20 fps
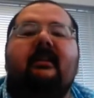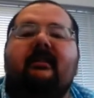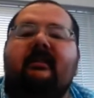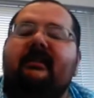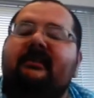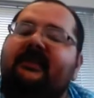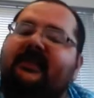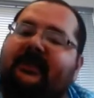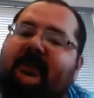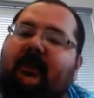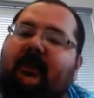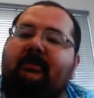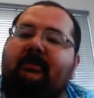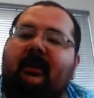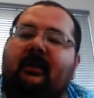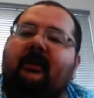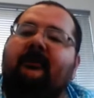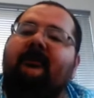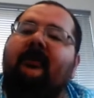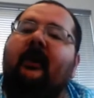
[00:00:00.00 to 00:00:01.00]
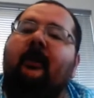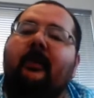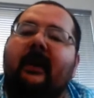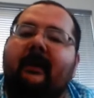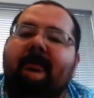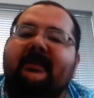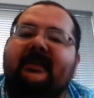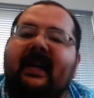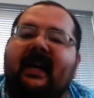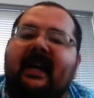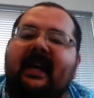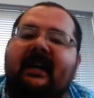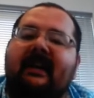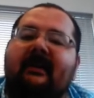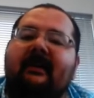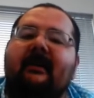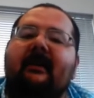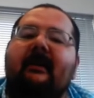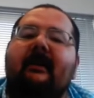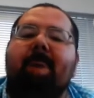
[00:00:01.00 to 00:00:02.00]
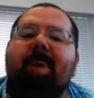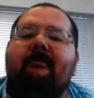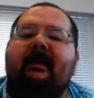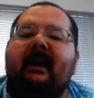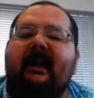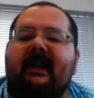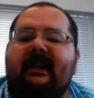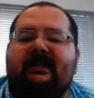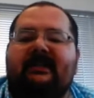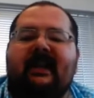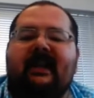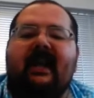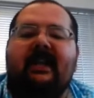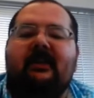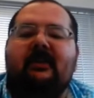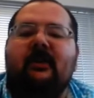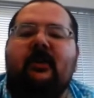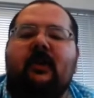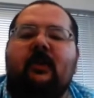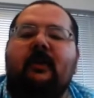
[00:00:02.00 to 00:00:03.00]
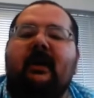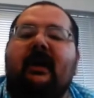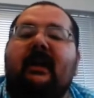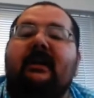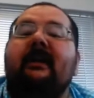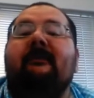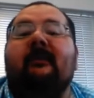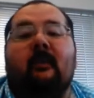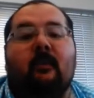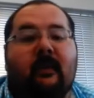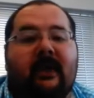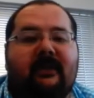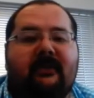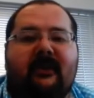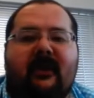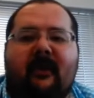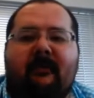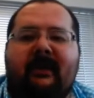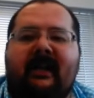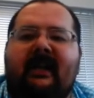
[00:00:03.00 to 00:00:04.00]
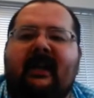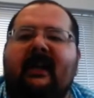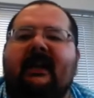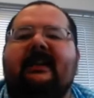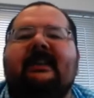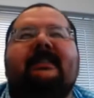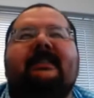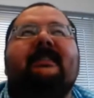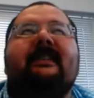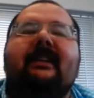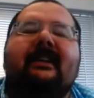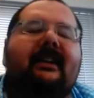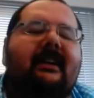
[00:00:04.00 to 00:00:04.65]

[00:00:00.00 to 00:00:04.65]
This is still of our website, but it's taking you to a different window because